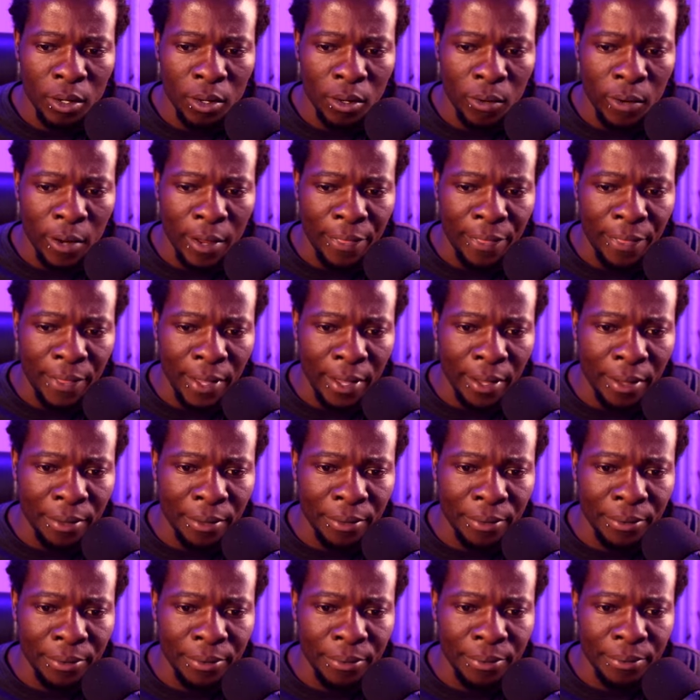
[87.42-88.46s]
right there.
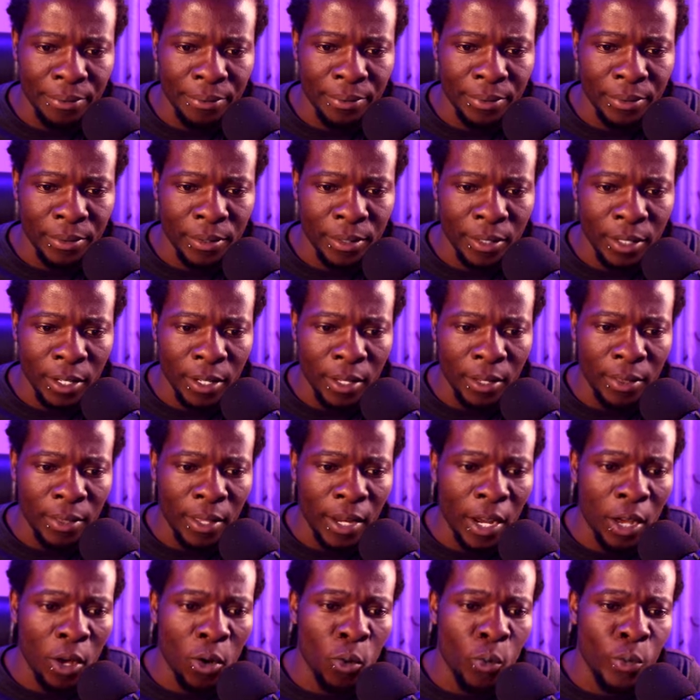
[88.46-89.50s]

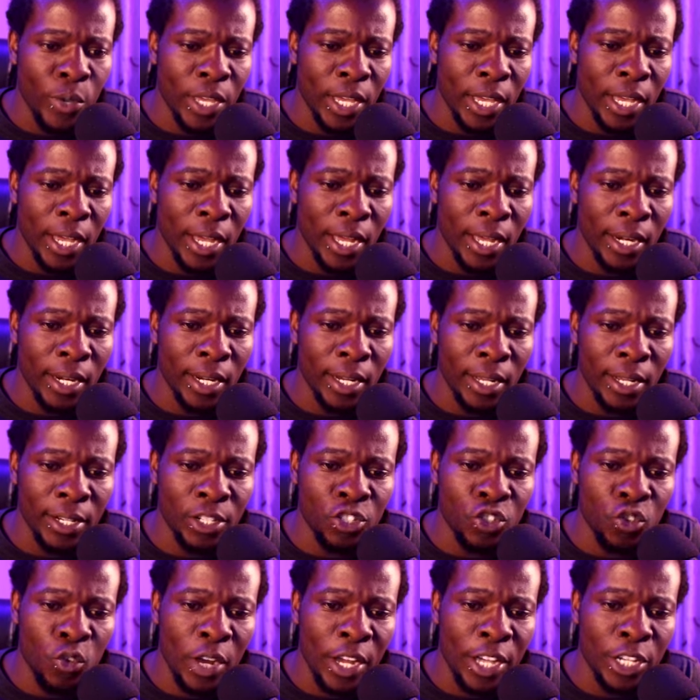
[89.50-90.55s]
Now we can
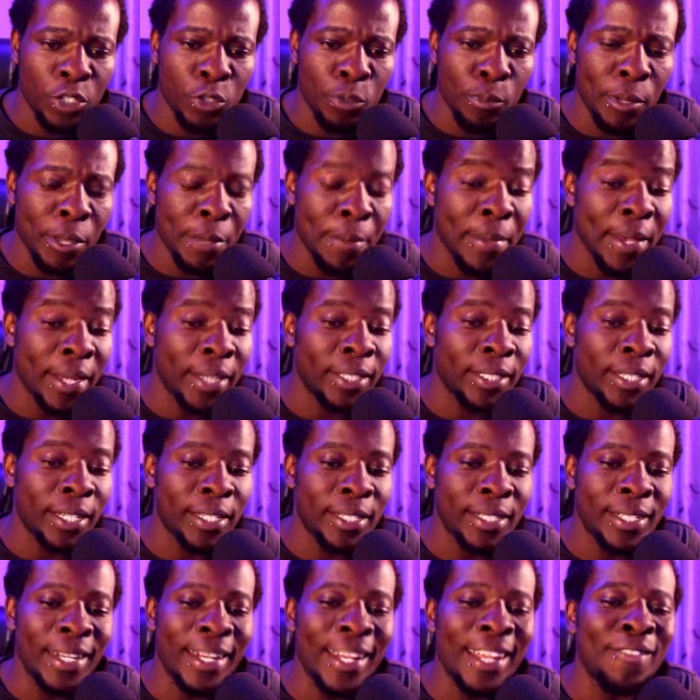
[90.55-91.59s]
try to maybe
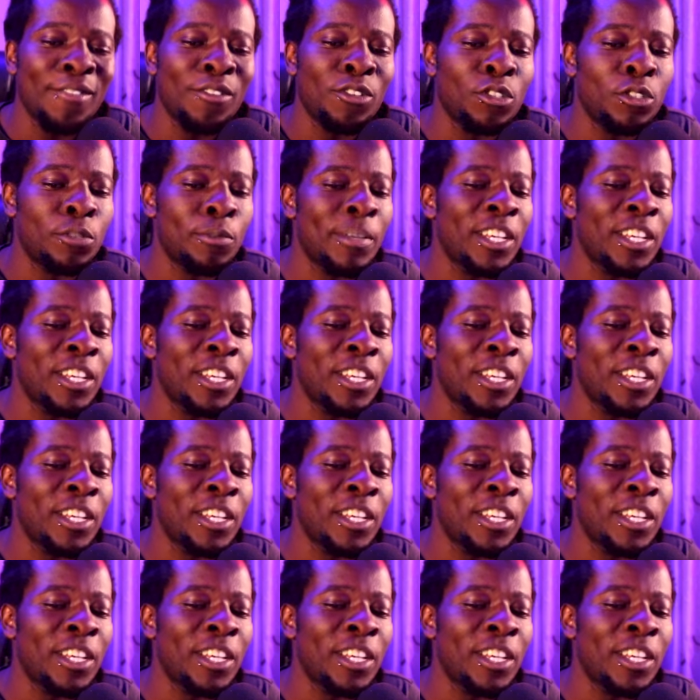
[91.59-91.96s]
adjust the levels,